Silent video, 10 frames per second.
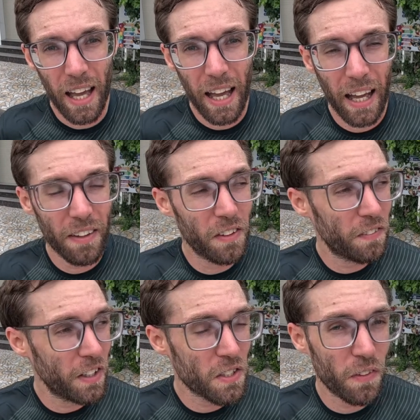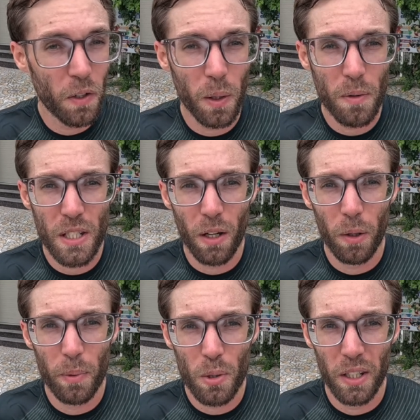And the first few I was
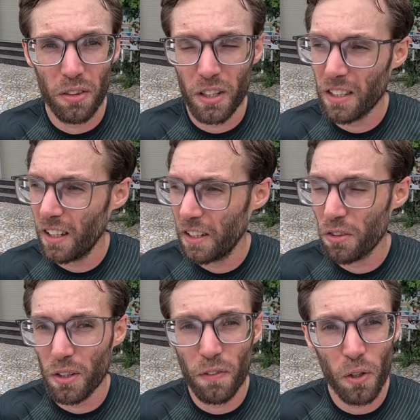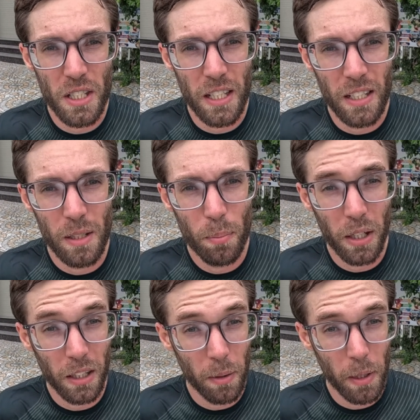going between 330 and 340
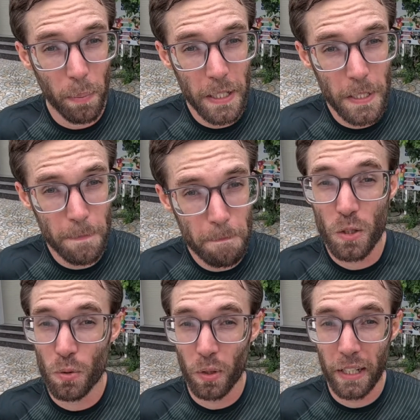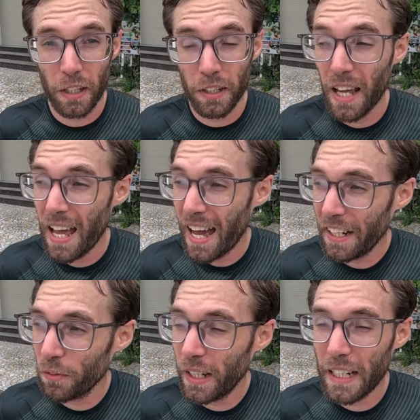per kilometer pace, which is really good. I
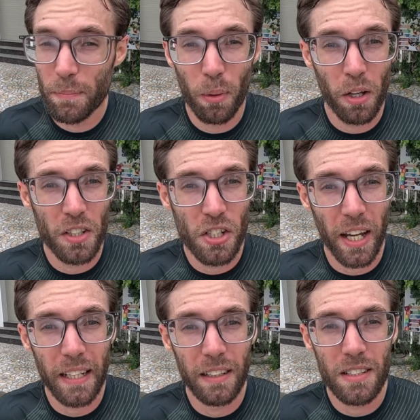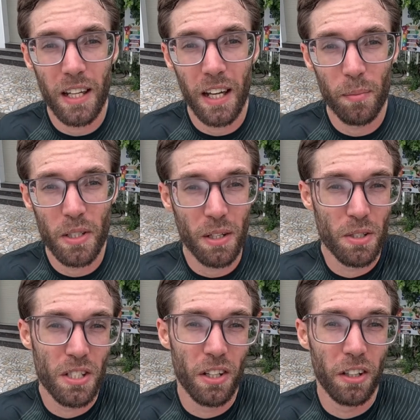didn't really bother checking the time because I
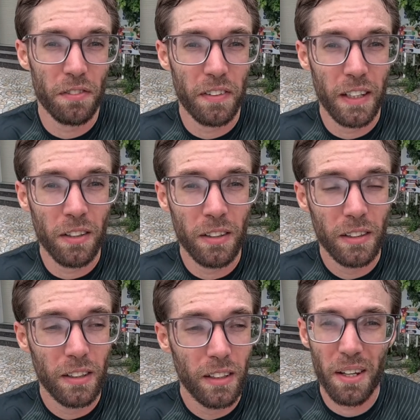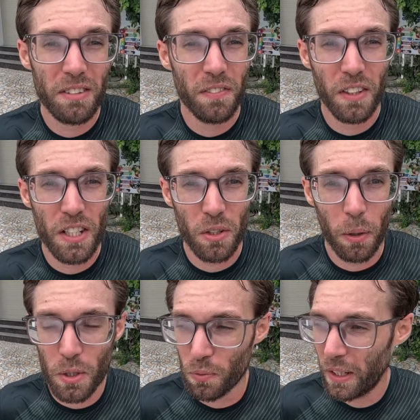was just going off feel. So after the first two,
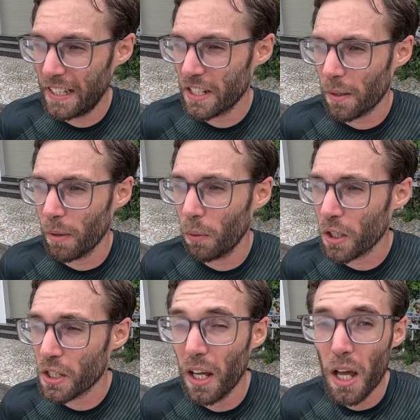I wasn't really checking my watch.